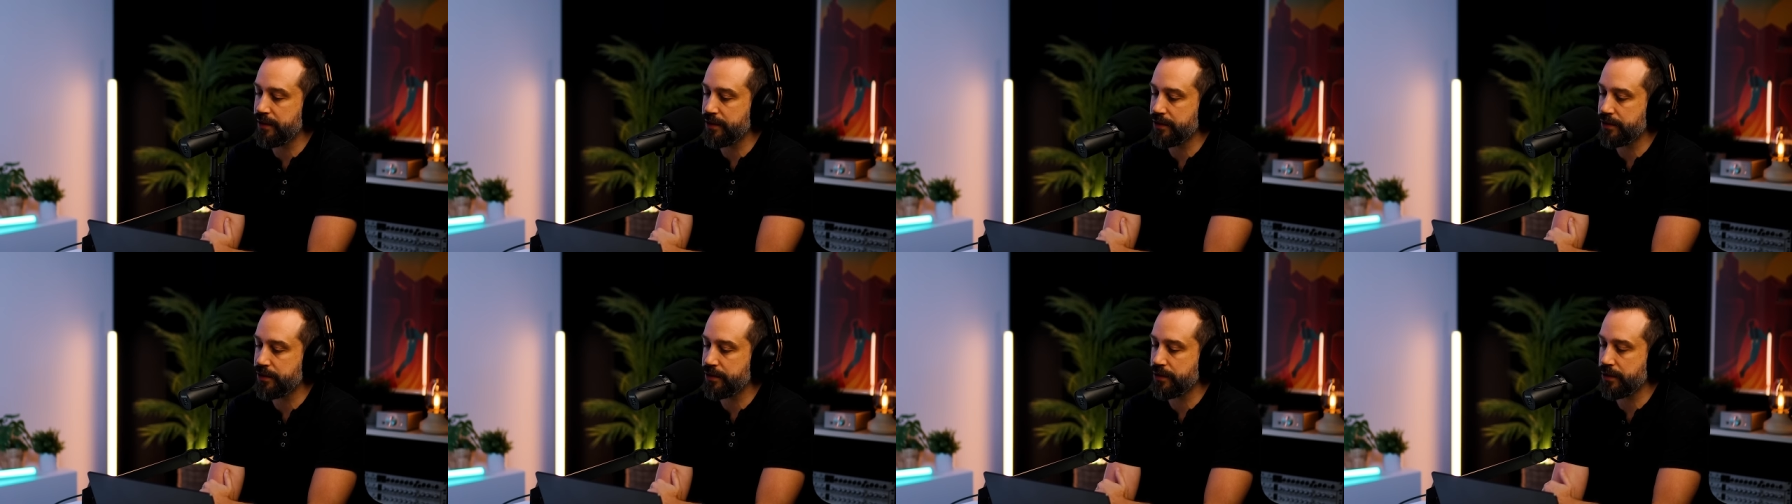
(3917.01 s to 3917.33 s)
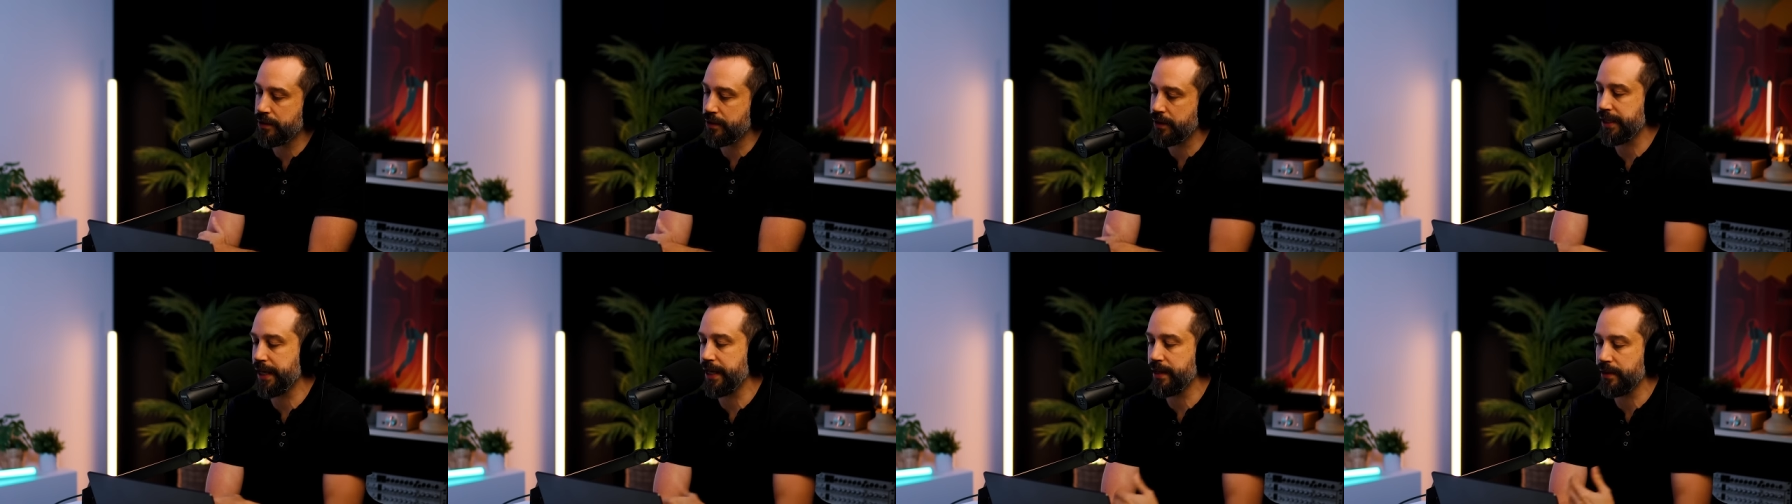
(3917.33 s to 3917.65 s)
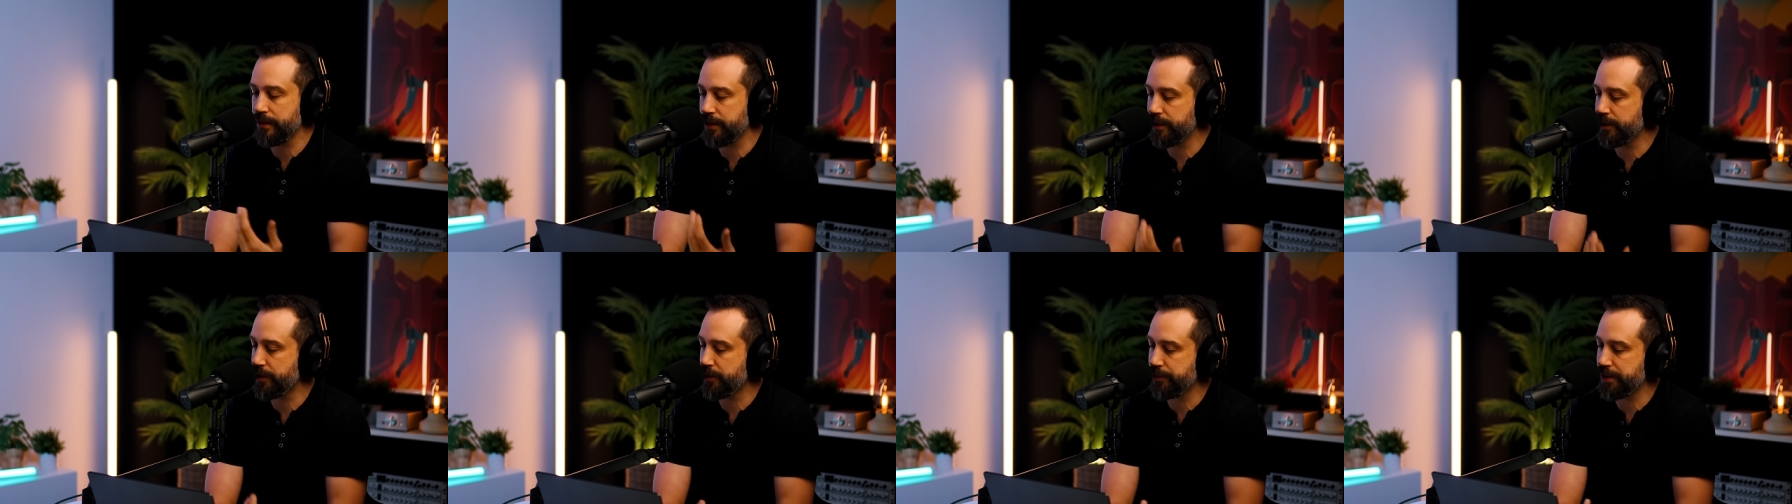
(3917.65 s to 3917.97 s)
this,
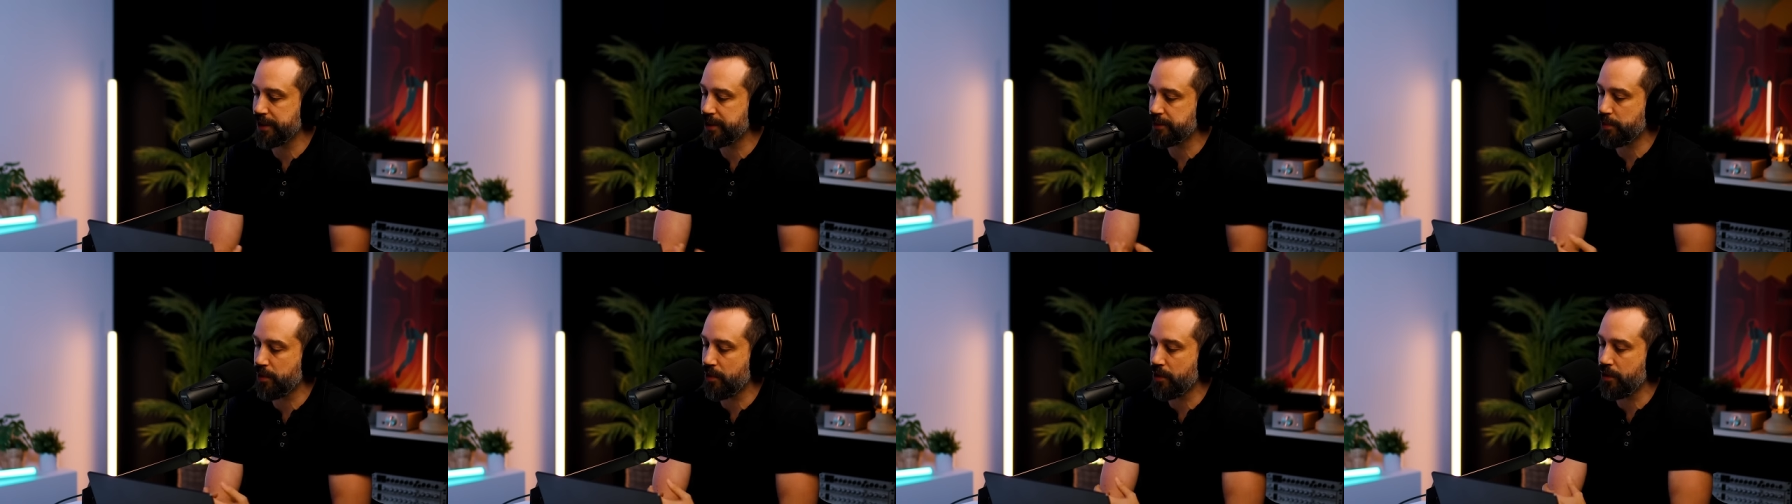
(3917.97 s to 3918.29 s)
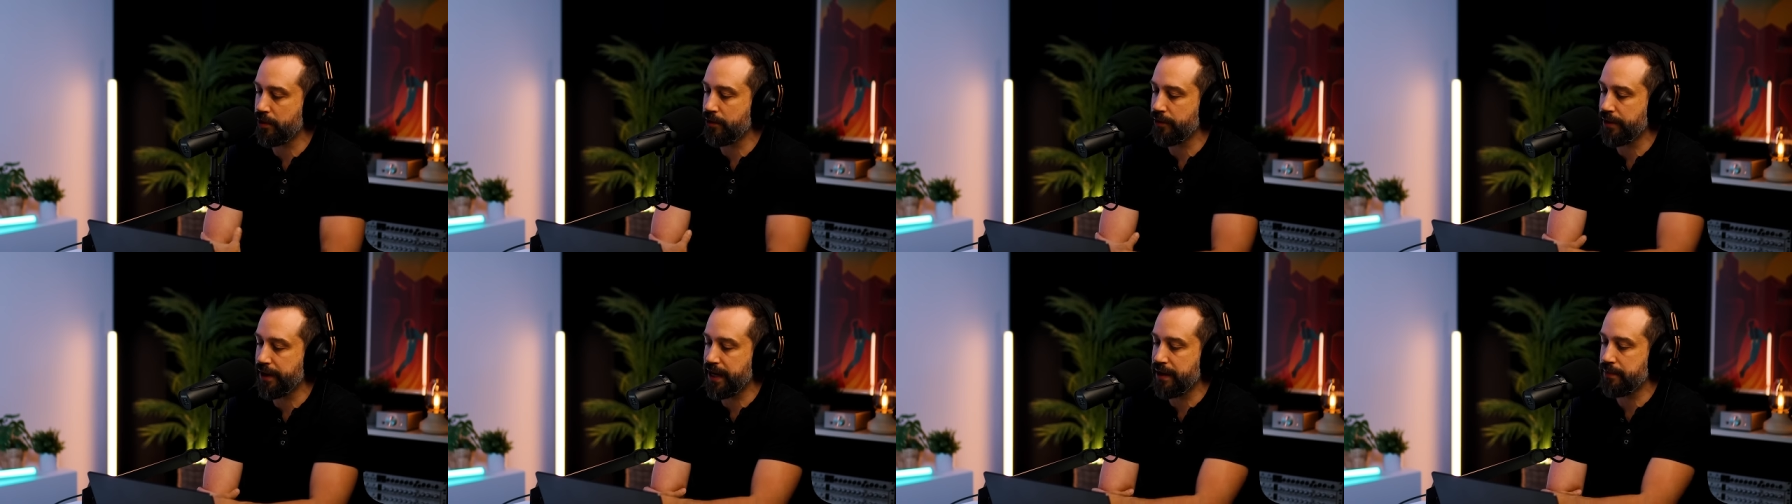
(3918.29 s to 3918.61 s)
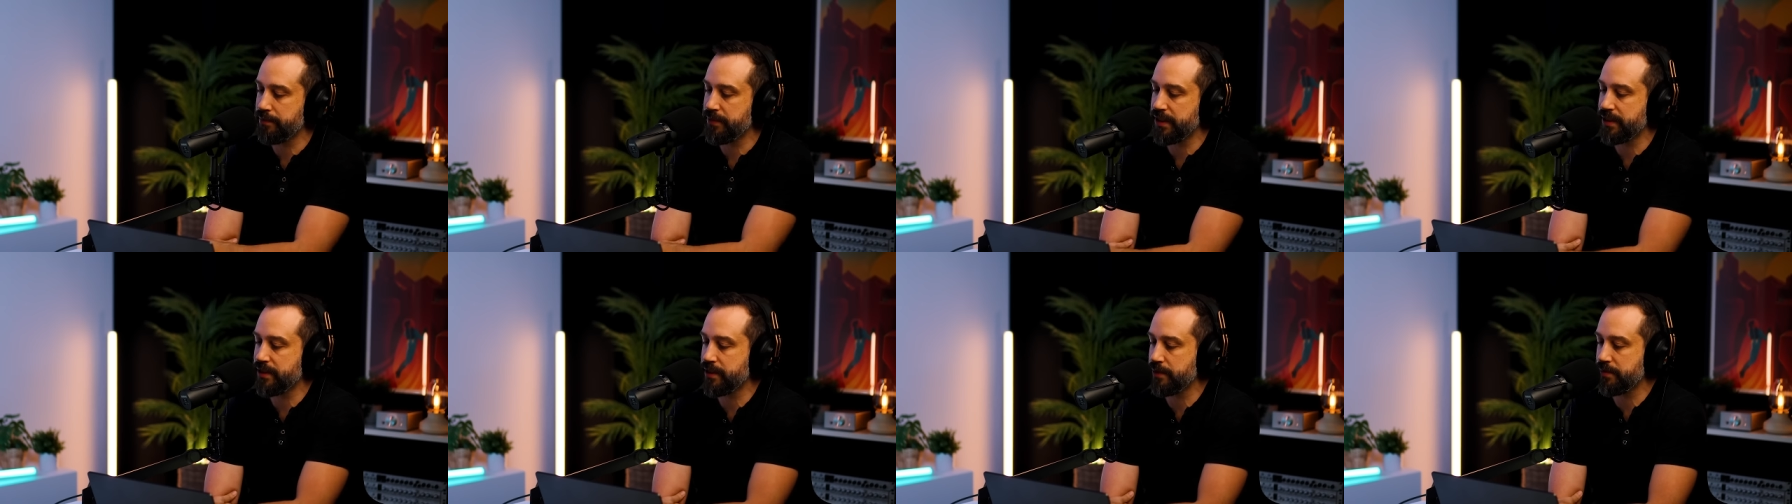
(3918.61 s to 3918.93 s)
again, the US
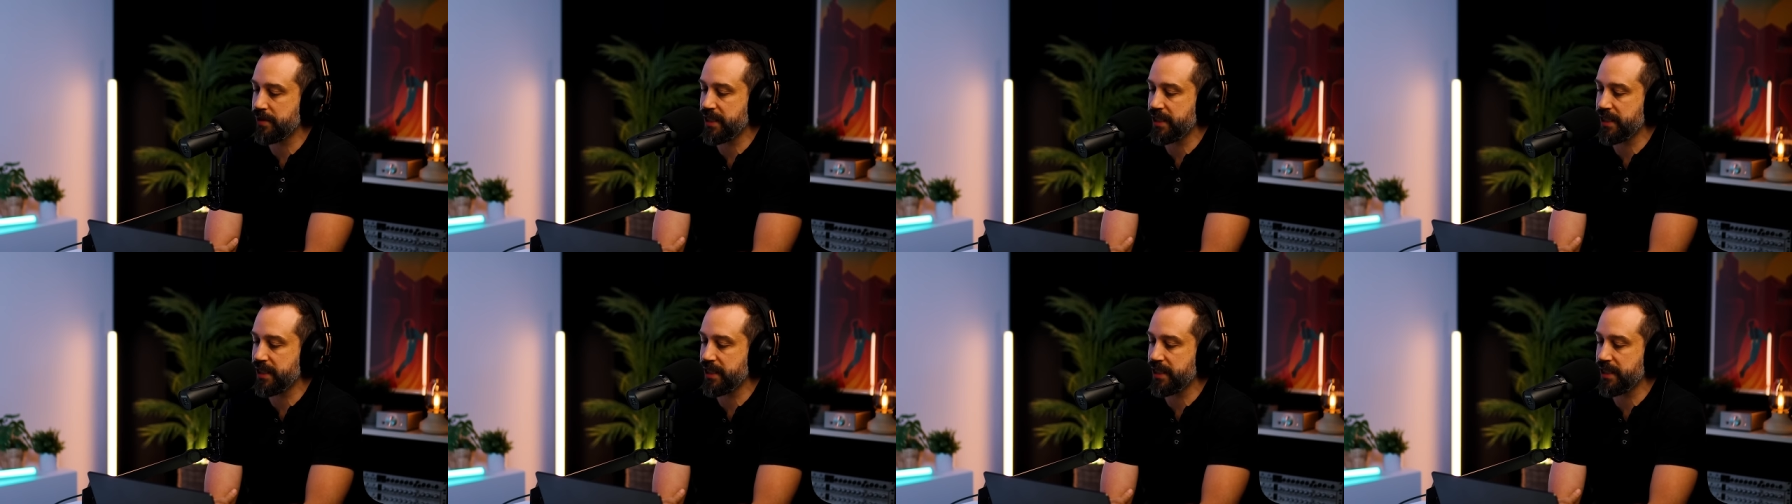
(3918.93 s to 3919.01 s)
program that's